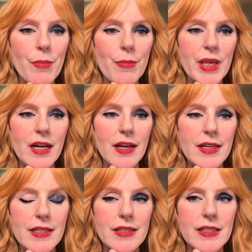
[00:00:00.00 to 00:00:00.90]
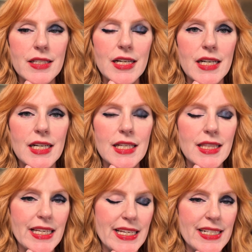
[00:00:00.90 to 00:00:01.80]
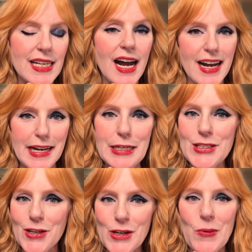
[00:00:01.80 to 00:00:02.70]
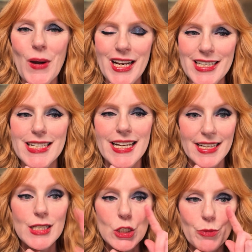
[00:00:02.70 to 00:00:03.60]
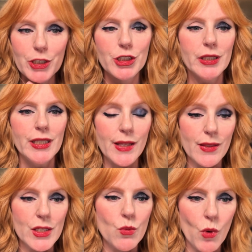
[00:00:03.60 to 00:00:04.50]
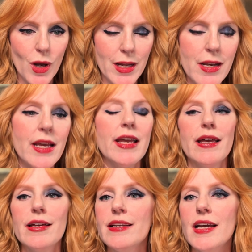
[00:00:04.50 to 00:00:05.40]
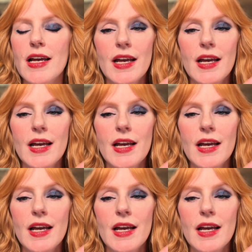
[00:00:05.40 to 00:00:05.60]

because these eyes are quite intense, especially this one, and